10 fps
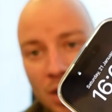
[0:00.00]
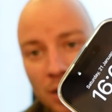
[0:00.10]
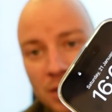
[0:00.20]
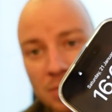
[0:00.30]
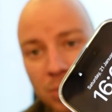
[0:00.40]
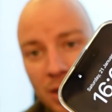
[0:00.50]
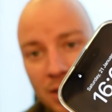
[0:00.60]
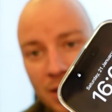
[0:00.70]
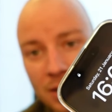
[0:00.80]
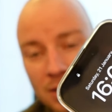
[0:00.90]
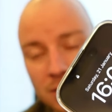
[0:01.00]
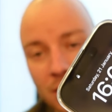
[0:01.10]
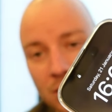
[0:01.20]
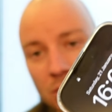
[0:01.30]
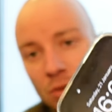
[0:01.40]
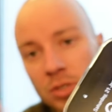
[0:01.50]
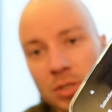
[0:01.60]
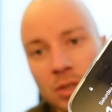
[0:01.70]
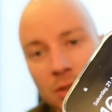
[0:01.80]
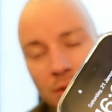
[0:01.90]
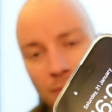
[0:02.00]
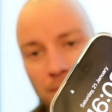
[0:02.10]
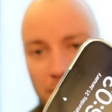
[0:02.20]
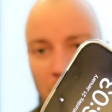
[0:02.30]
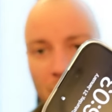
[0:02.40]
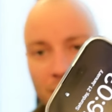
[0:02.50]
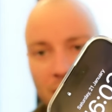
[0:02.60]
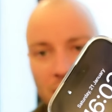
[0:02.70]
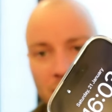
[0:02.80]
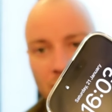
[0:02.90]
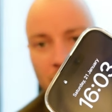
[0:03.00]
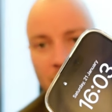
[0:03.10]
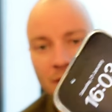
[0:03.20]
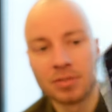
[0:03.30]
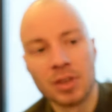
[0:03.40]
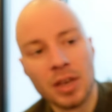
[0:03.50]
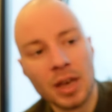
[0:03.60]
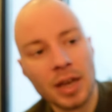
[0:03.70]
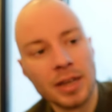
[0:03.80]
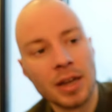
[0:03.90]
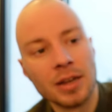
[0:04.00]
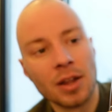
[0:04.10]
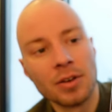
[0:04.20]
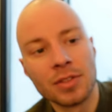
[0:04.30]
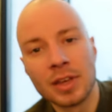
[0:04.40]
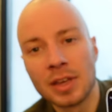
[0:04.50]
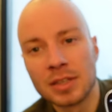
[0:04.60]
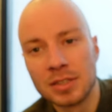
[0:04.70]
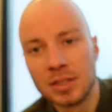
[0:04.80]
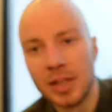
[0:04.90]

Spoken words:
on display, and it like shows notifications and stuff. And then another thing is the